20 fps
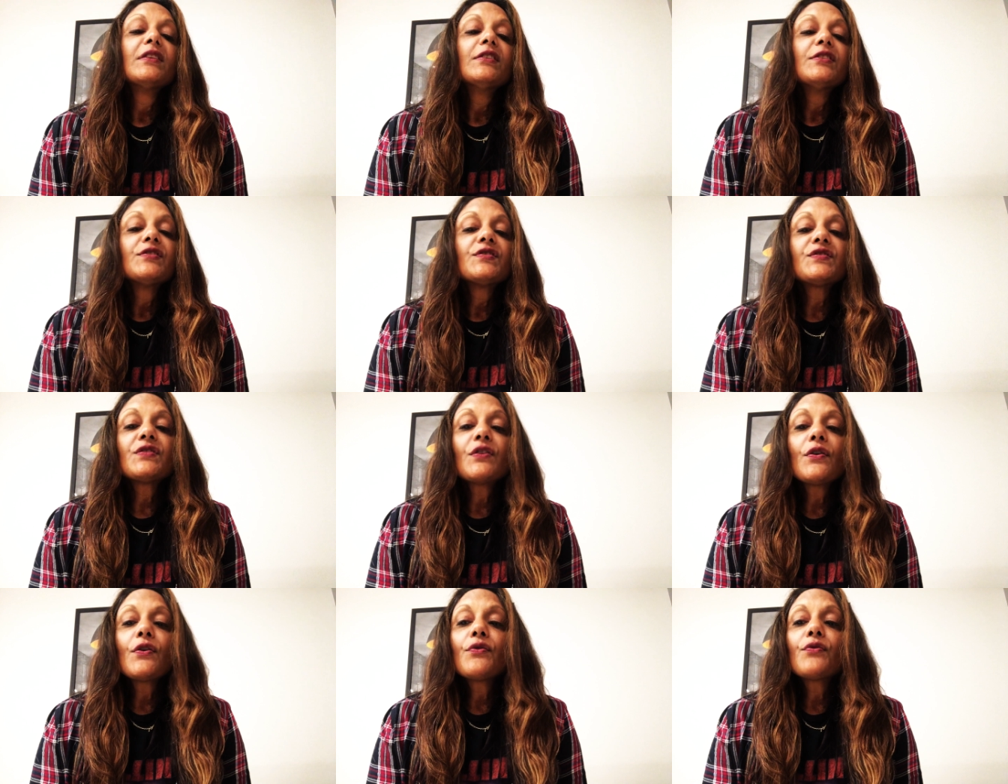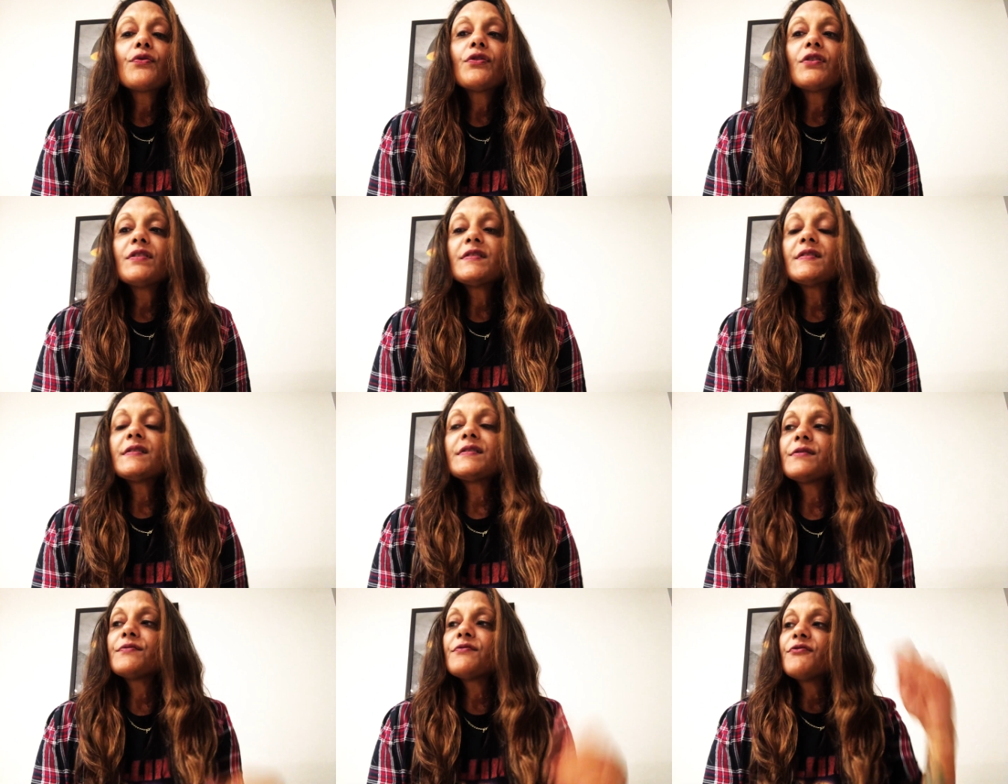So
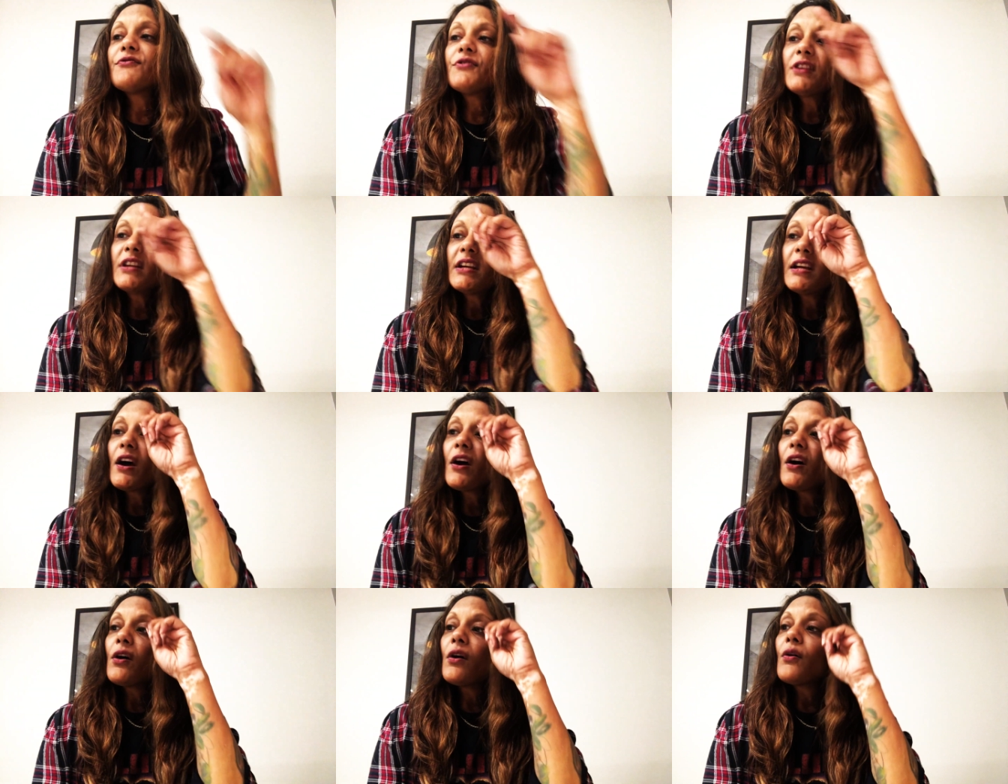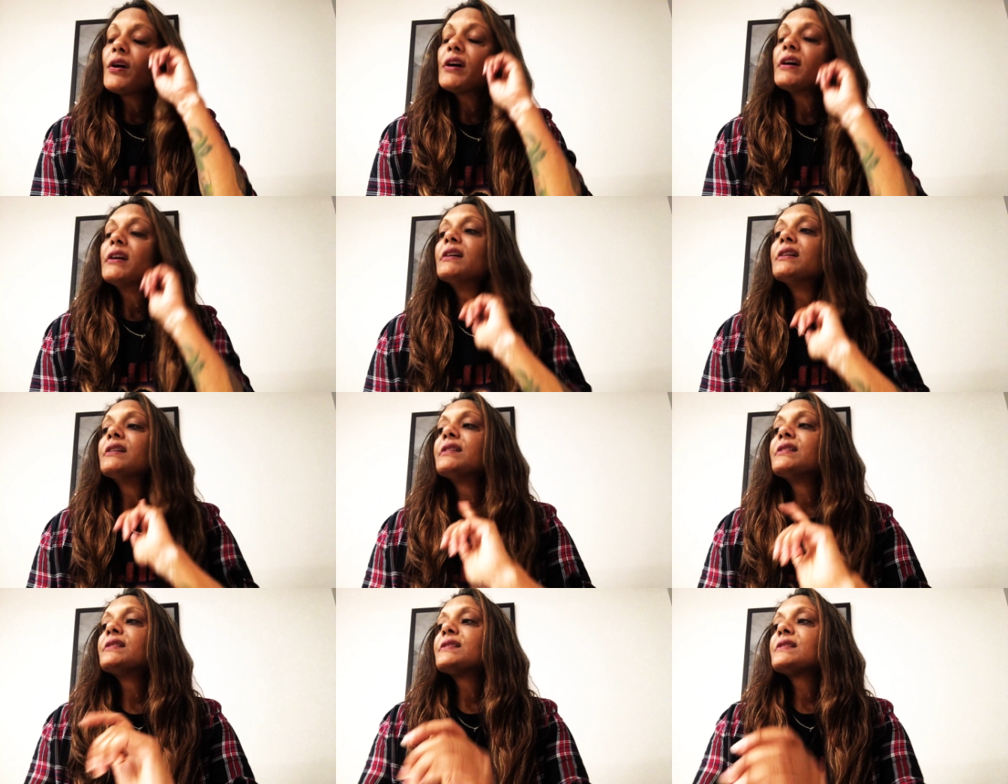this video
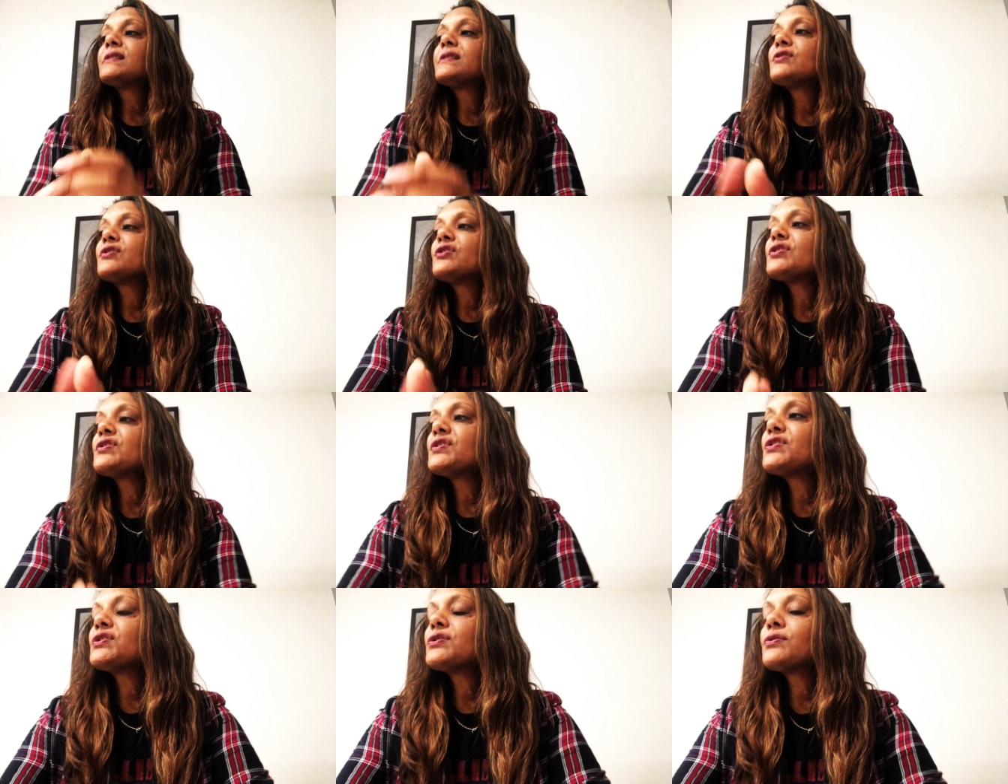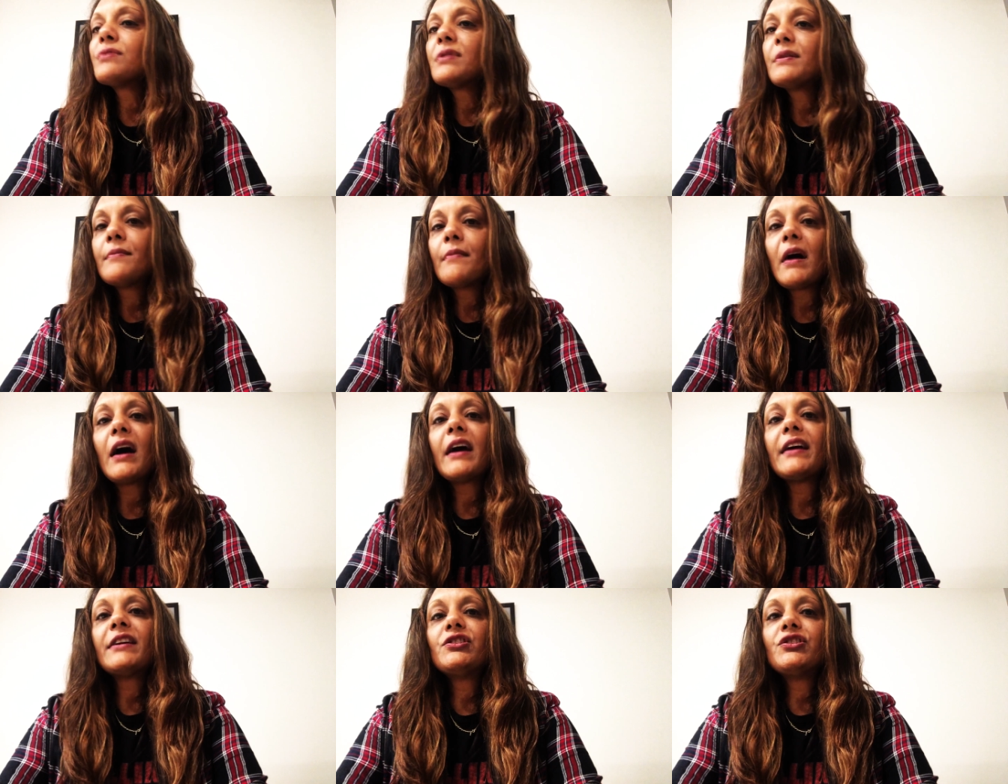is just to
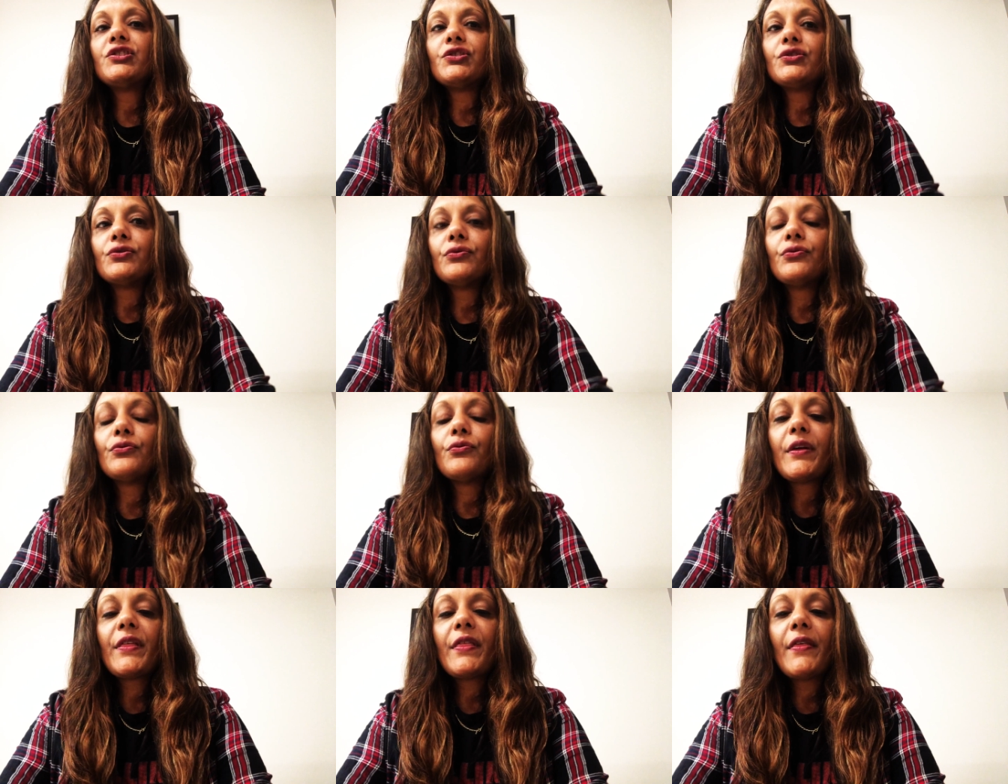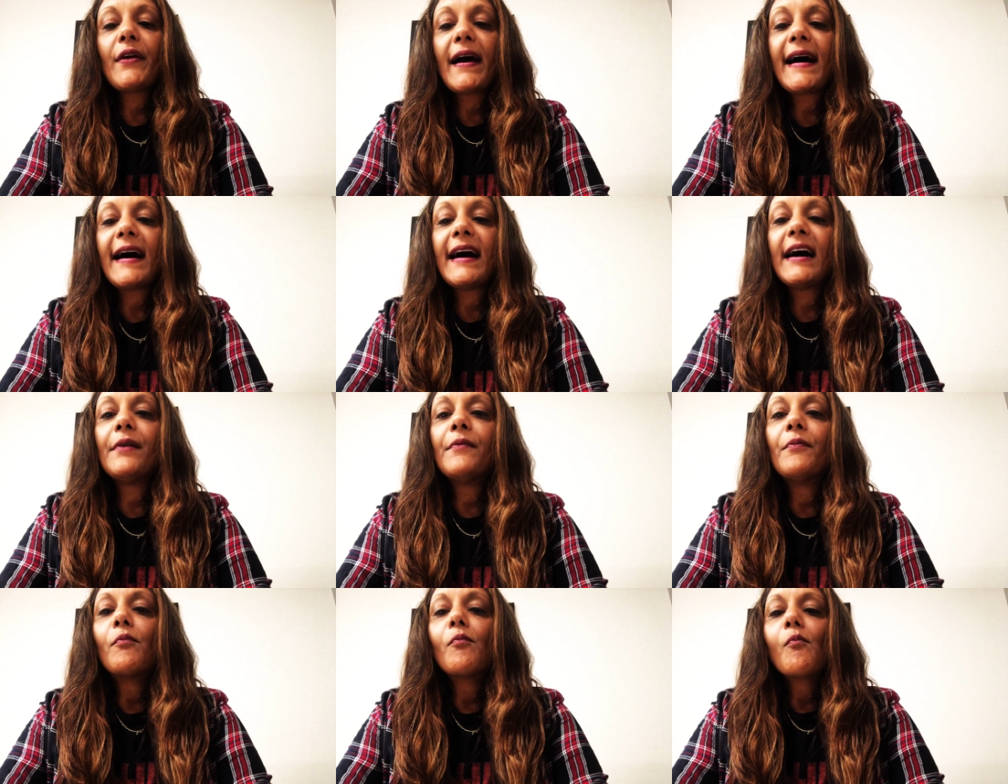remind you
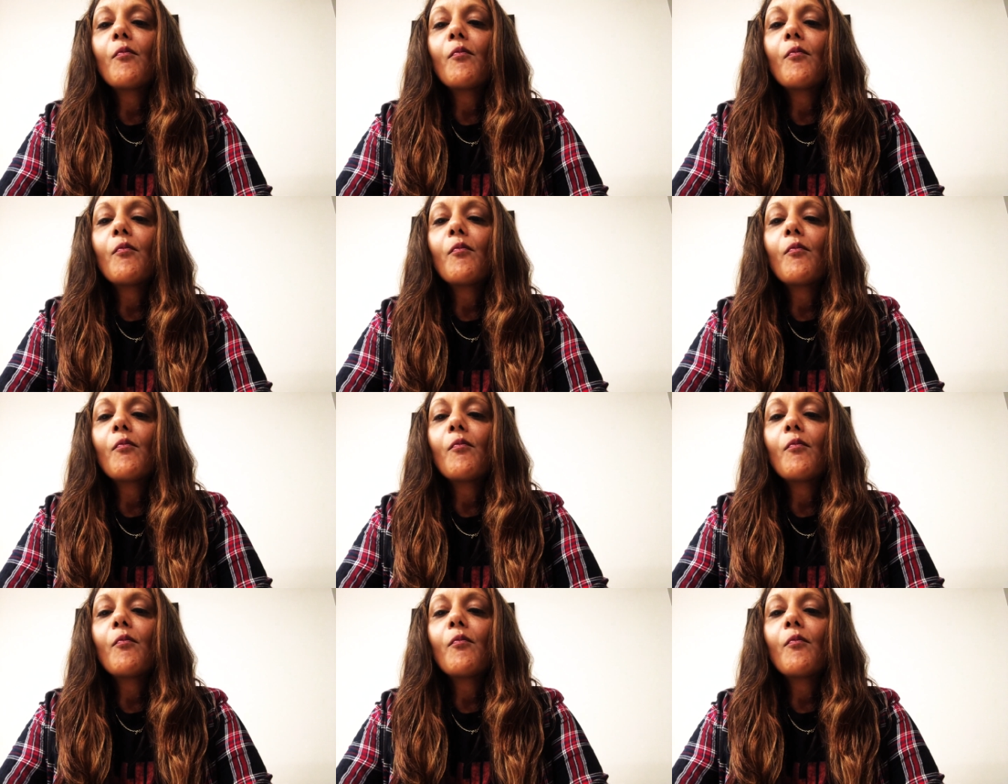that